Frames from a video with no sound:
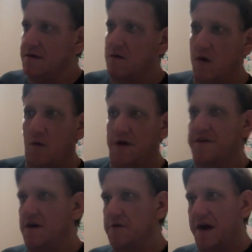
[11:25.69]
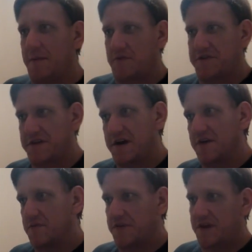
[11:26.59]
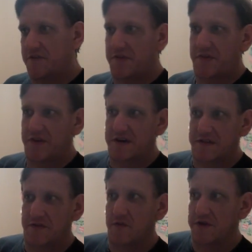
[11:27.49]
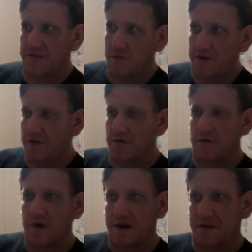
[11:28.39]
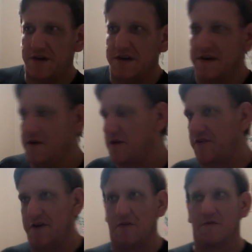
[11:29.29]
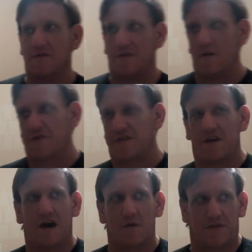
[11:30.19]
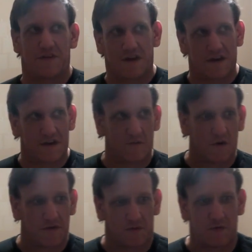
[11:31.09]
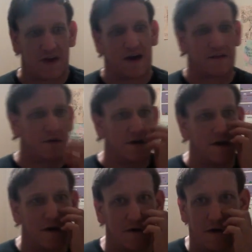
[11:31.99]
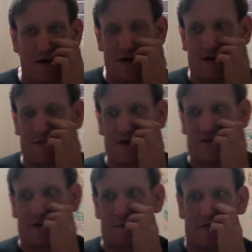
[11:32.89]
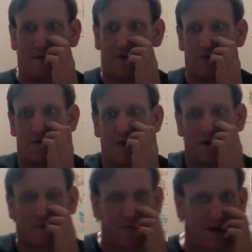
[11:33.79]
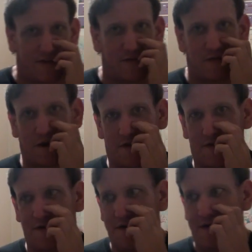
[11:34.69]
Well, one of the other Appleton guys was actually saying that the reason we turned around, you know, because another thing that I was thinking was when we got in the air that time and then they turned around and went back to Atlanta,